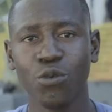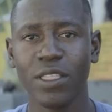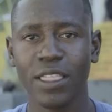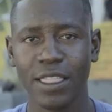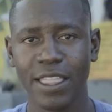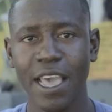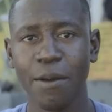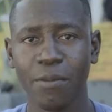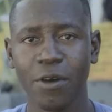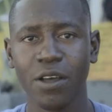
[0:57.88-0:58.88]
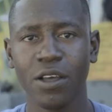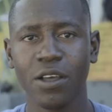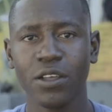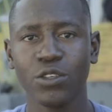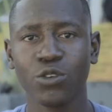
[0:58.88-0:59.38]
with them
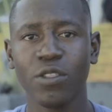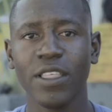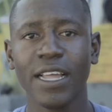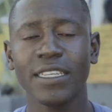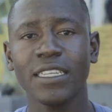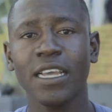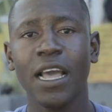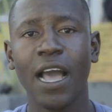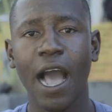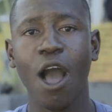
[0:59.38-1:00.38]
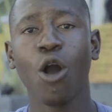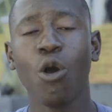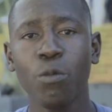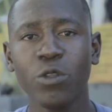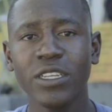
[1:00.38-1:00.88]
so that our
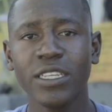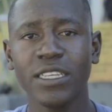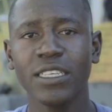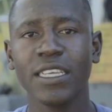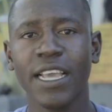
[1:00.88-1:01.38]
communities